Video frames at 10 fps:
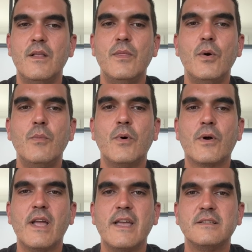No
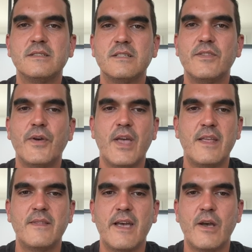more hens in the
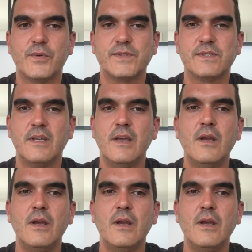hen house,